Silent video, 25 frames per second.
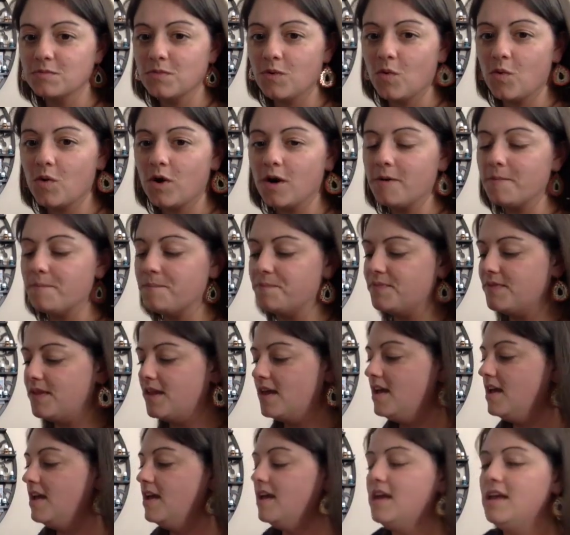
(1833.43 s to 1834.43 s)
more
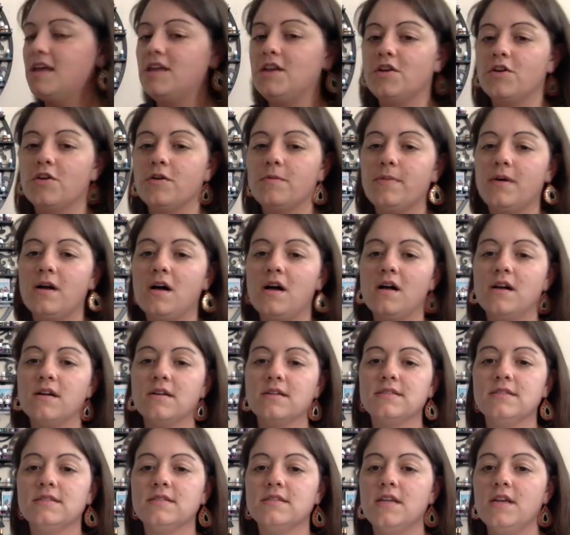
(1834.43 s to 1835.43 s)
in your
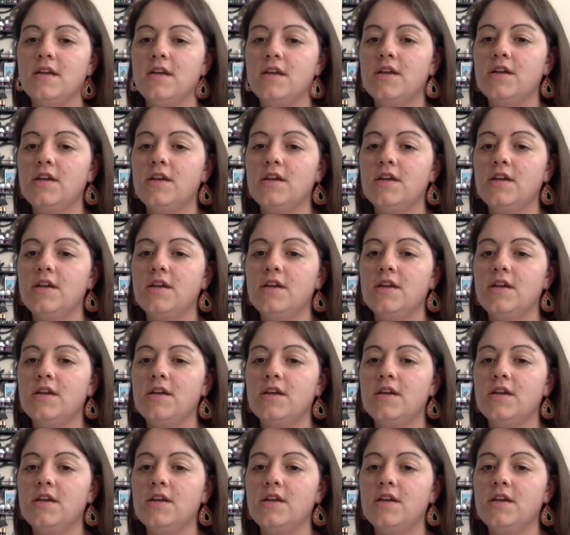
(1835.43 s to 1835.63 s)
box.